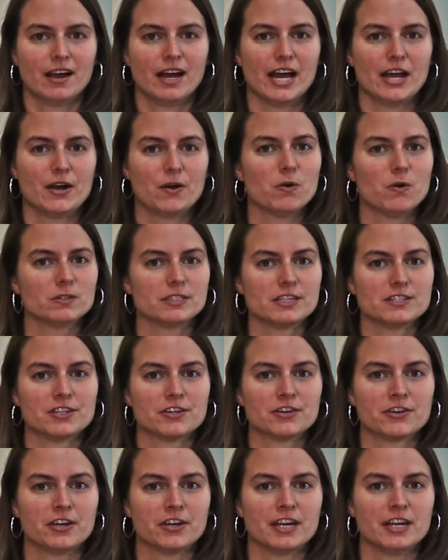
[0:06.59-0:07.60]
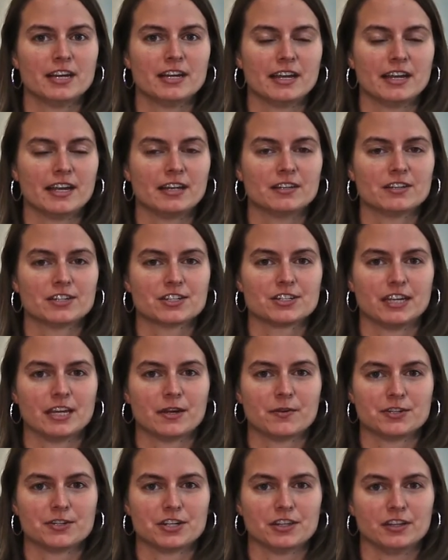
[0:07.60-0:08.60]
I hold a degree in English
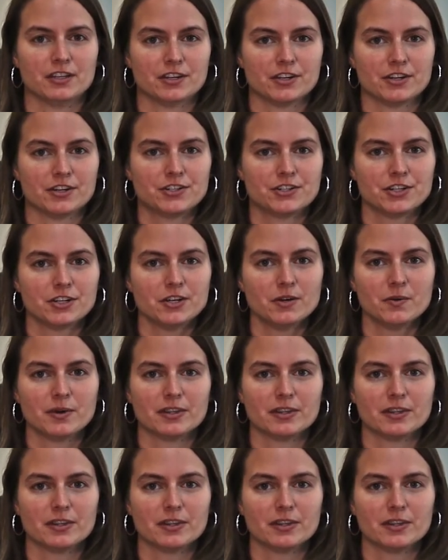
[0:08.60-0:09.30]
language and literature